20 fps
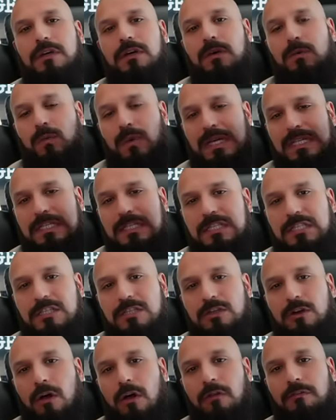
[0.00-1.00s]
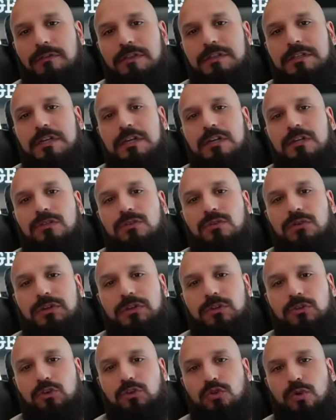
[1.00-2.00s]
went insolvent due to their
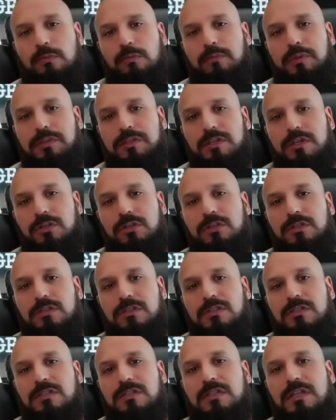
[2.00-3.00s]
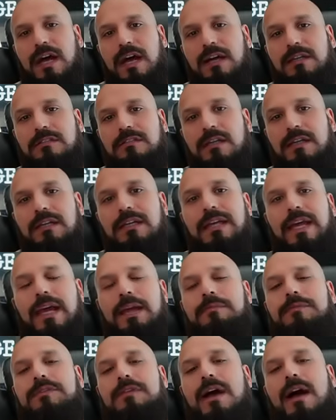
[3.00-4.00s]
short positions in stocks like
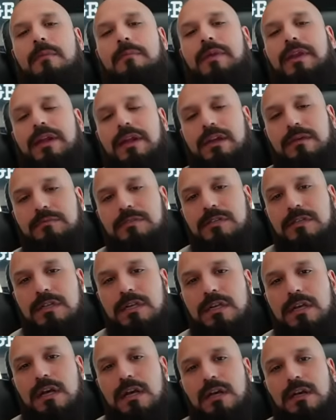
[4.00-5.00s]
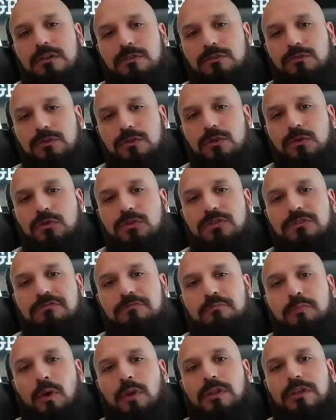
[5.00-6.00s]
GameStop and AMC through the use of
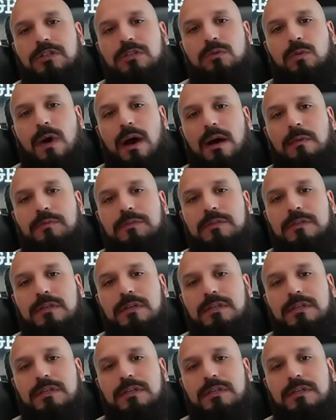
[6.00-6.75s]
bullet swaps,